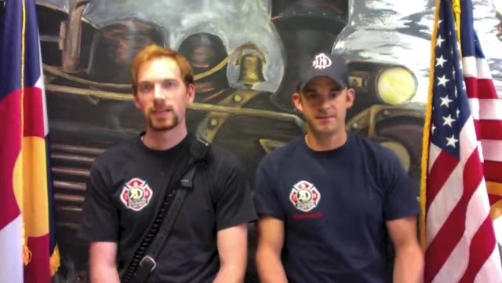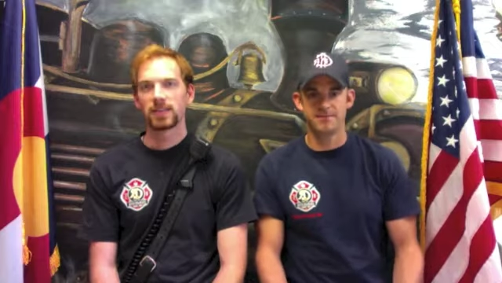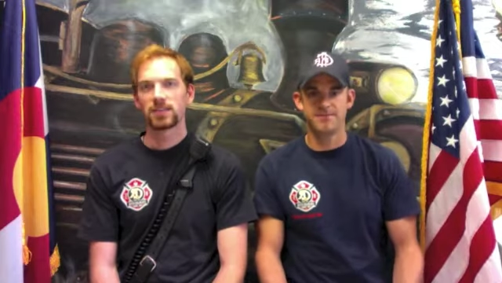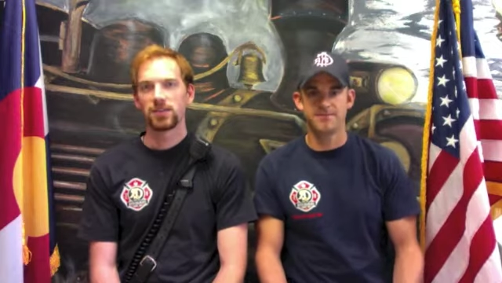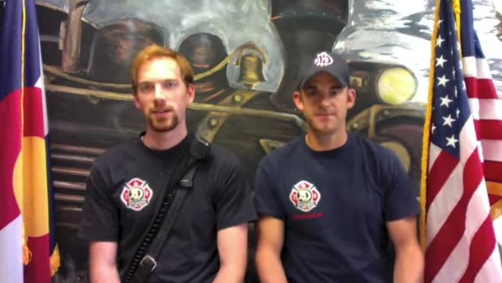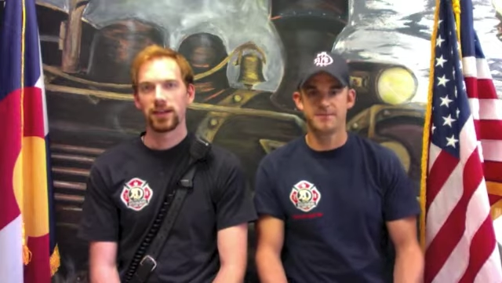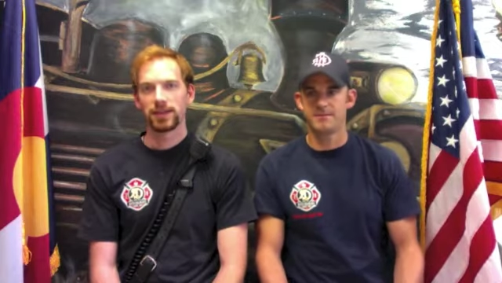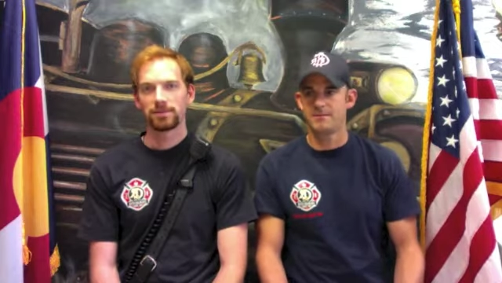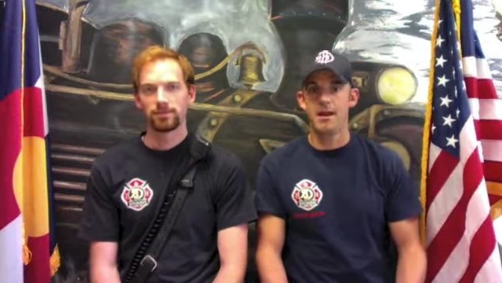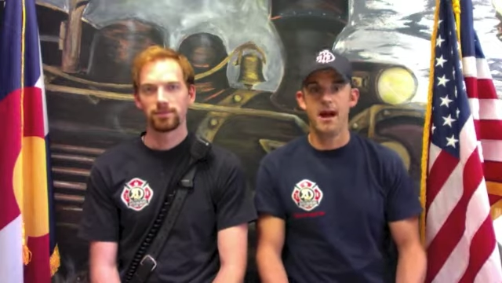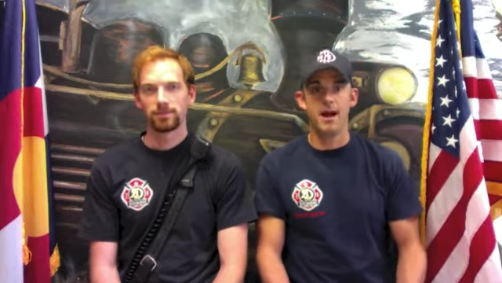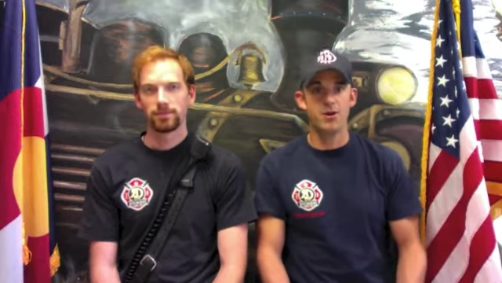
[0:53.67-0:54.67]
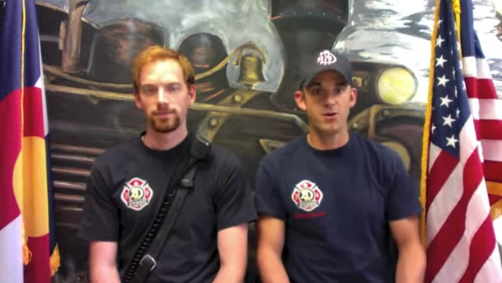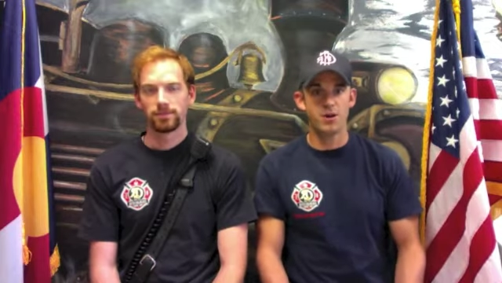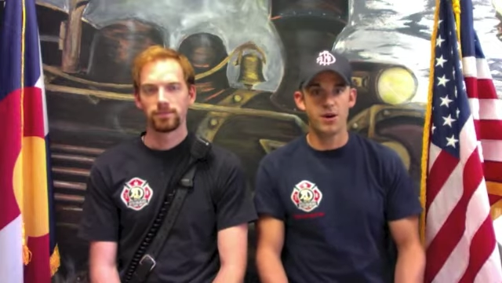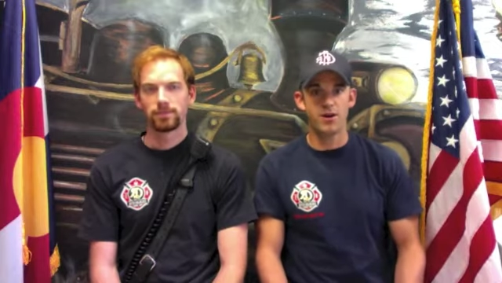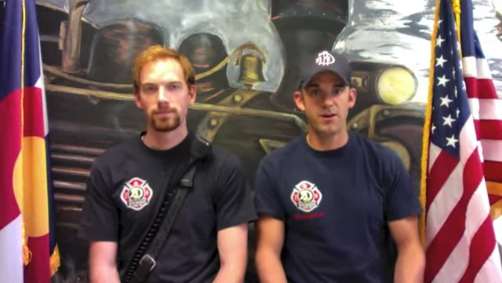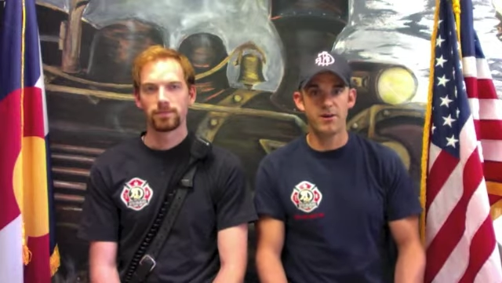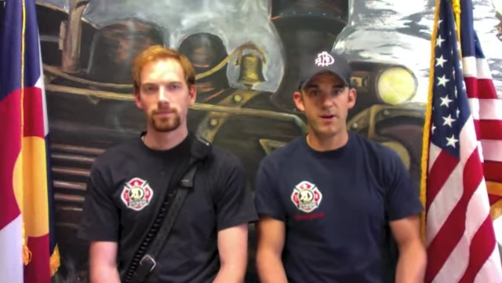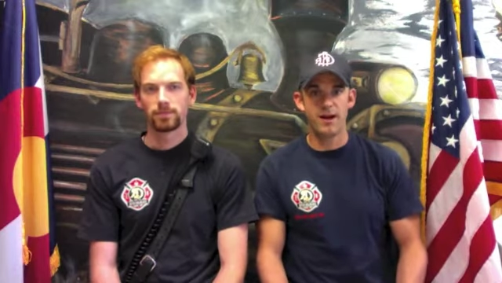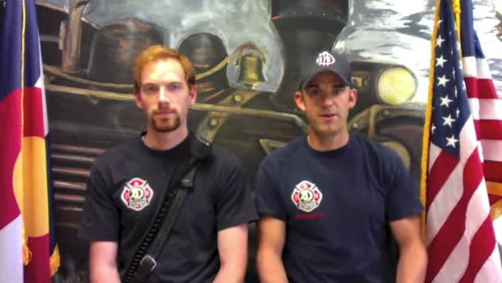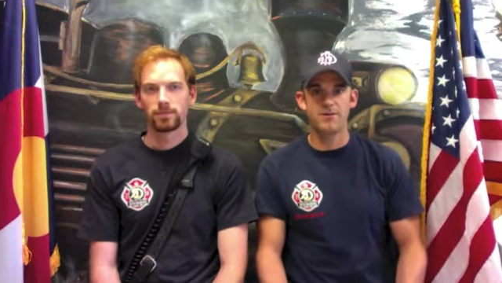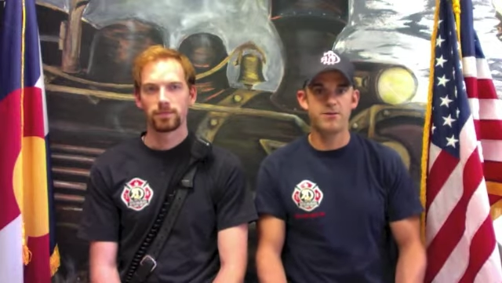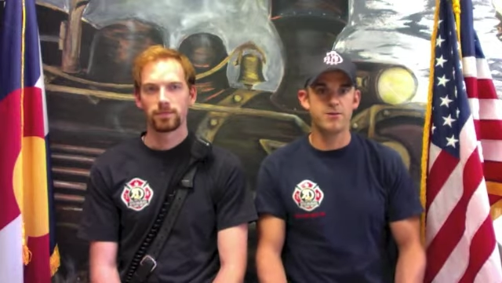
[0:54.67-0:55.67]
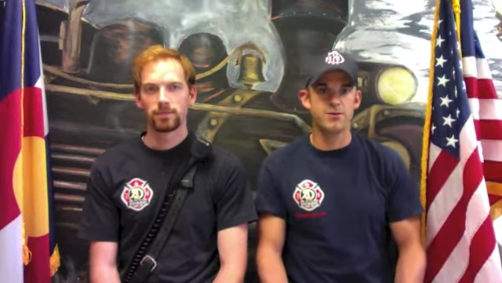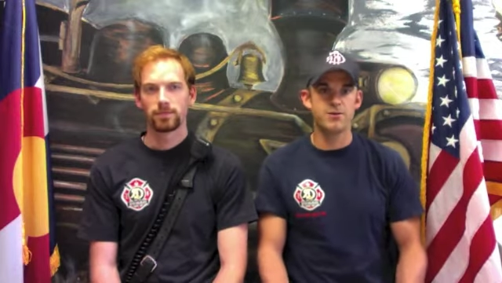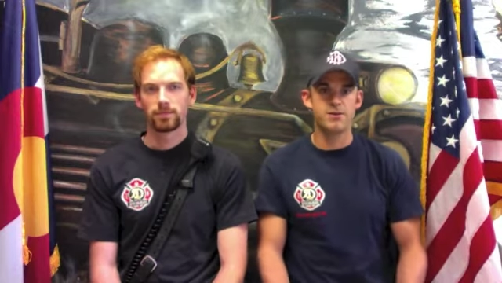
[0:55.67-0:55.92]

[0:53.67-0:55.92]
Speaker 1: That's cheating. How you call in route to